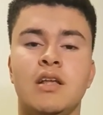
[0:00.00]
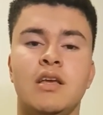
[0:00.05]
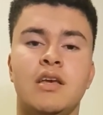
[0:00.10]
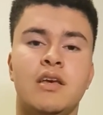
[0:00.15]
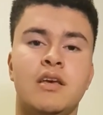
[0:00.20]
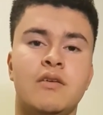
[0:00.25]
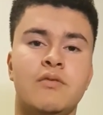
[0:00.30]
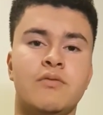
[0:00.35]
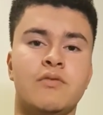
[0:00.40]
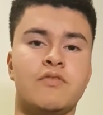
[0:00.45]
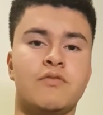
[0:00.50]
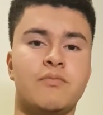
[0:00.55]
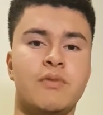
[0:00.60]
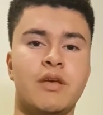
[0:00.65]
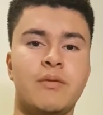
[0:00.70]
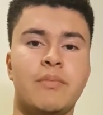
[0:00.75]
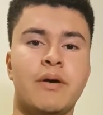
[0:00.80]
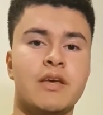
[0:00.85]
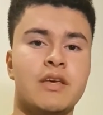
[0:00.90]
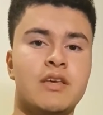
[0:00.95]
It was
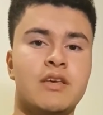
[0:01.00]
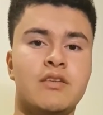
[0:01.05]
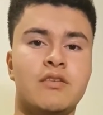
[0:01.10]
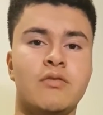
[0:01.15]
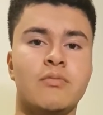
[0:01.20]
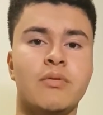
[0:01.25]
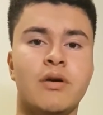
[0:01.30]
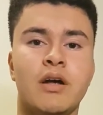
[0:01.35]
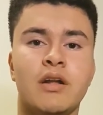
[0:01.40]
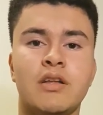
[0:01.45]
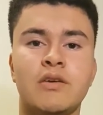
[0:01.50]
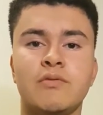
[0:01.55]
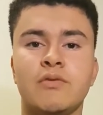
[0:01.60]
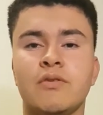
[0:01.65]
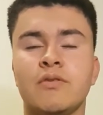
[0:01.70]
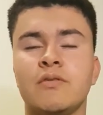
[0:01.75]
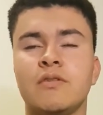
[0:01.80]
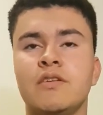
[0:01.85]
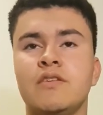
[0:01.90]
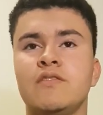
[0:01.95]
made by Kino Body.
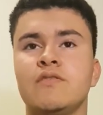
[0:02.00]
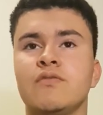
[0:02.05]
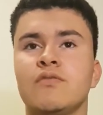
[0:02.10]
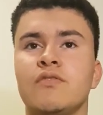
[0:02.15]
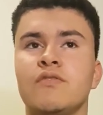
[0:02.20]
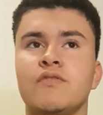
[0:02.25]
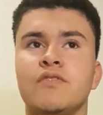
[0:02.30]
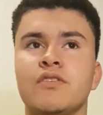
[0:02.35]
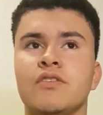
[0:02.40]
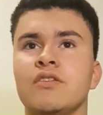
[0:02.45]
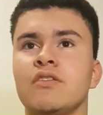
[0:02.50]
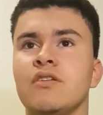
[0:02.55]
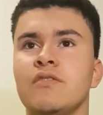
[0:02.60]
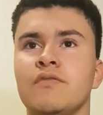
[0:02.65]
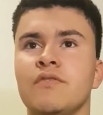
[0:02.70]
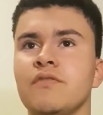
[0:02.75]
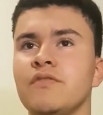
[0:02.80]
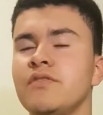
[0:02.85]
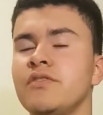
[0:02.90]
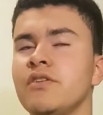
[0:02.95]
Well, he sort of took it
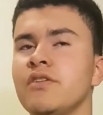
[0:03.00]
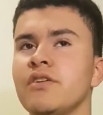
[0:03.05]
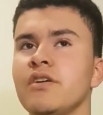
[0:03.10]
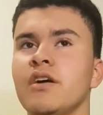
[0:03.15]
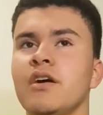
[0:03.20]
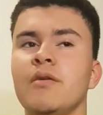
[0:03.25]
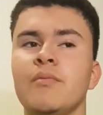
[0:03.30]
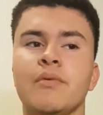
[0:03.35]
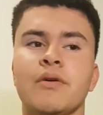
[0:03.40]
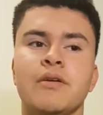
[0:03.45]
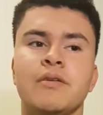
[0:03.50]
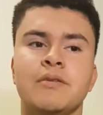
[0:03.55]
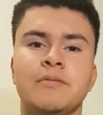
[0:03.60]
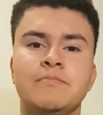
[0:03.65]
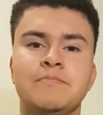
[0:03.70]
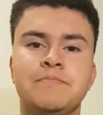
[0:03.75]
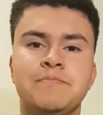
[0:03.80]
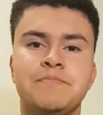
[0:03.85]
off of another guy, but